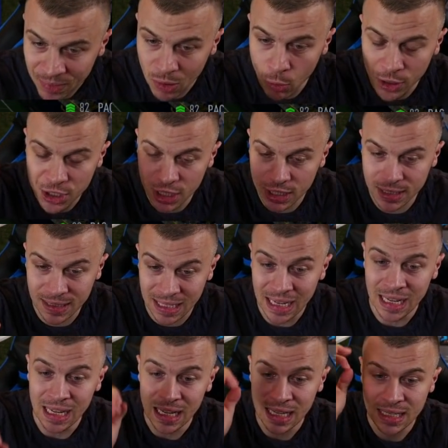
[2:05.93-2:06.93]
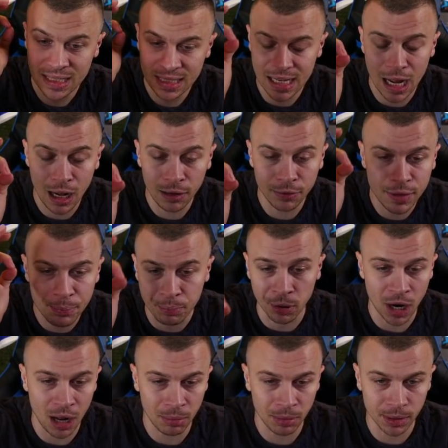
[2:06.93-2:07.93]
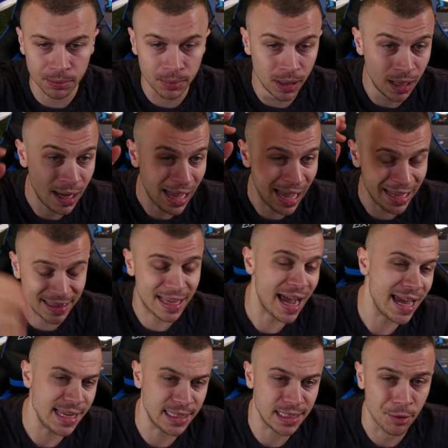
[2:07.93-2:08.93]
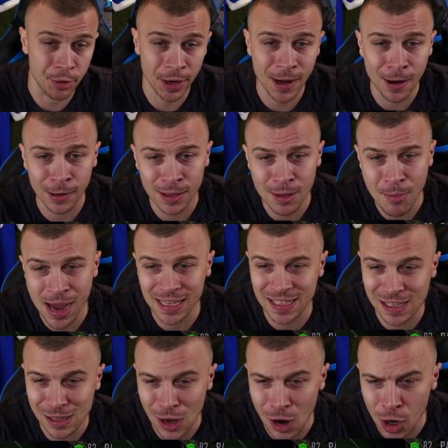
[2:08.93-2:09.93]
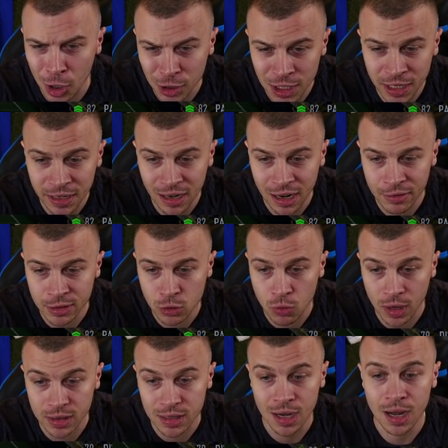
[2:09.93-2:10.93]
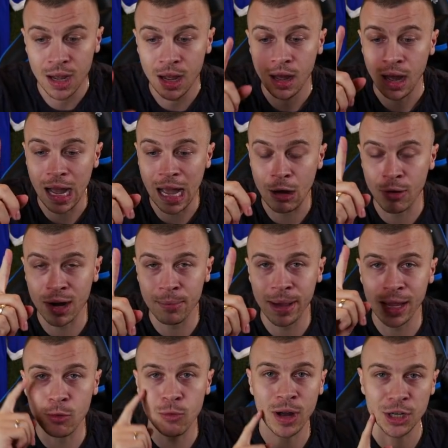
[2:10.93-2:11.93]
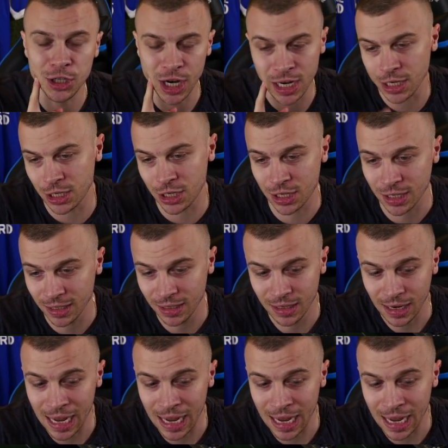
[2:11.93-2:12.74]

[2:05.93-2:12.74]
We just solved the problem. And guys, regarding my starting 11 squad, I wanna make one change.